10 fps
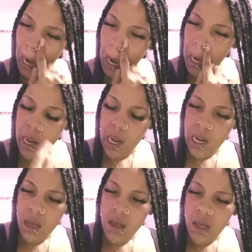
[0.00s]

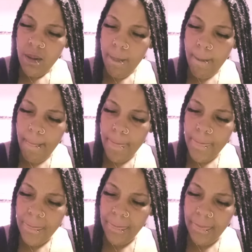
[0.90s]

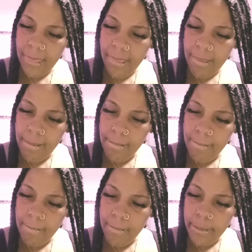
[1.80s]

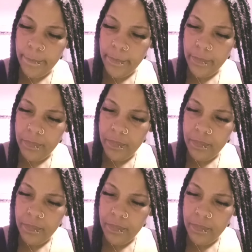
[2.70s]
[no speech]